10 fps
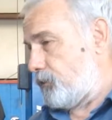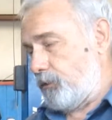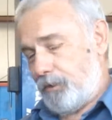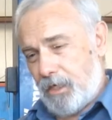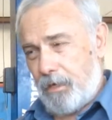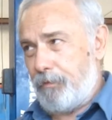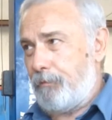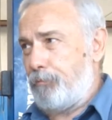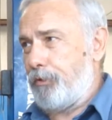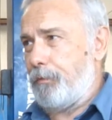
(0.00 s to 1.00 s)
So you got to be
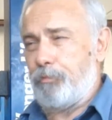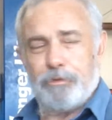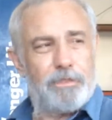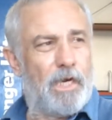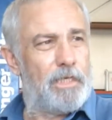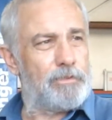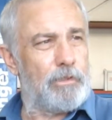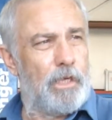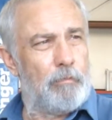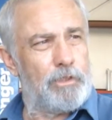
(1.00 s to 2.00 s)
pretty precise on
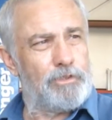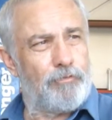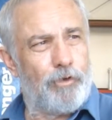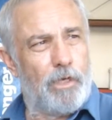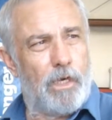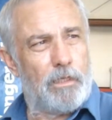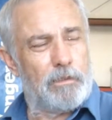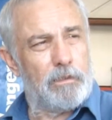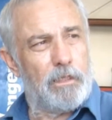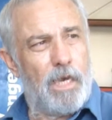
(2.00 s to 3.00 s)
how much Freon
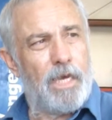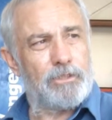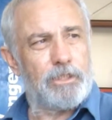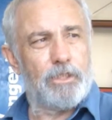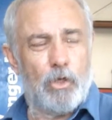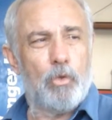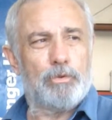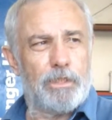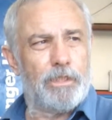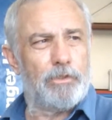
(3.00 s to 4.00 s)
actually goes
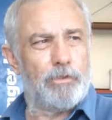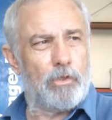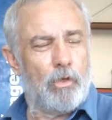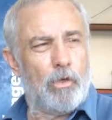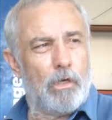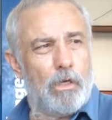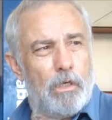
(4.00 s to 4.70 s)
into the car.